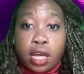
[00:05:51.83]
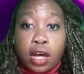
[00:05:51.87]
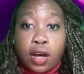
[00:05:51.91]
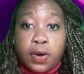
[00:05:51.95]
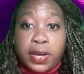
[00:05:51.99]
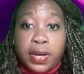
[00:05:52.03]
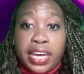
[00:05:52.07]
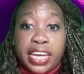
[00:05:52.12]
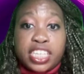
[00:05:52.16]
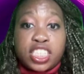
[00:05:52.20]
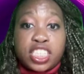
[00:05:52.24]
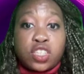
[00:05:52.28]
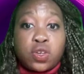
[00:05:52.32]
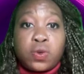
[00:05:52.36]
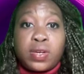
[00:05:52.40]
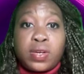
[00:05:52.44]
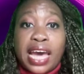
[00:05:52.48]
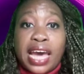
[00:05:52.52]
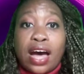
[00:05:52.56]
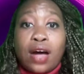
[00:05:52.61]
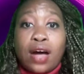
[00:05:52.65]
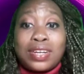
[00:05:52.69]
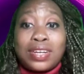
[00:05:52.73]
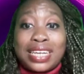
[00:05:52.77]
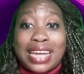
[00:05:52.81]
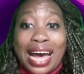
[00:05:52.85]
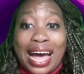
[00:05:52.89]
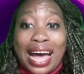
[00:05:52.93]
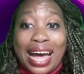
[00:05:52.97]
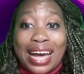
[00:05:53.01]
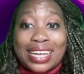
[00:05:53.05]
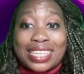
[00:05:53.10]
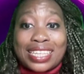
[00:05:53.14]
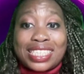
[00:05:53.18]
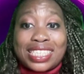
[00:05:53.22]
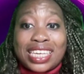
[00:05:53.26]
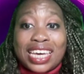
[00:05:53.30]
Okay, so now
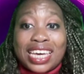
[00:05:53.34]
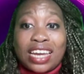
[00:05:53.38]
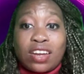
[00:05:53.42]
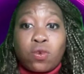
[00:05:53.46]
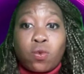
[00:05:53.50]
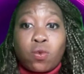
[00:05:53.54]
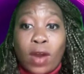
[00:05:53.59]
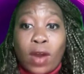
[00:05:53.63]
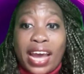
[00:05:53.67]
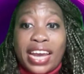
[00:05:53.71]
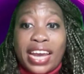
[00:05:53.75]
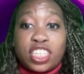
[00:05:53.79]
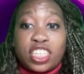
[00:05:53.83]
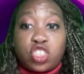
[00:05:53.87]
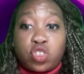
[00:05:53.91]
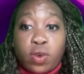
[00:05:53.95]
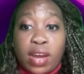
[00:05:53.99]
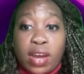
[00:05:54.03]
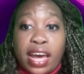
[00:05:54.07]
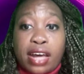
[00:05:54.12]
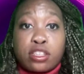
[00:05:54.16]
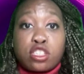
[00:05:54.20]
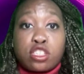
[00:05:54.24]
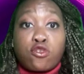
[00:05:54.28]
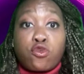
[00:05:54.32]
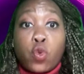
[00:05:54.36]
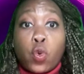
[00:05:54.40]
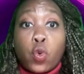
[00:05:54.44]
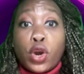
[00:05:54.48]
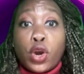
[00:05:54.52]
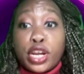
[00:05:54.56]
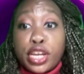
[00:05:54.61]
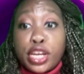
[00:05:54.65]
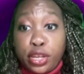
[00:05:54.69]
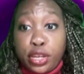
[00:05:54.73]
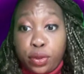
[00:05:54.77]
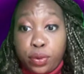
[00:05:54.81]
Docs can write drafts
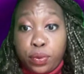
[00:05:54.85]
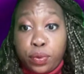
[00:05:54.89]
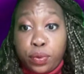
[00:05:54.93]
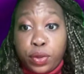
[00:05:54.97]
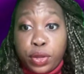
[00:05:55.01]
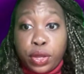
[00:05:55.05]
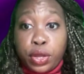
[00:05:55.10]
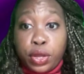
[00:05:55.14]
for you.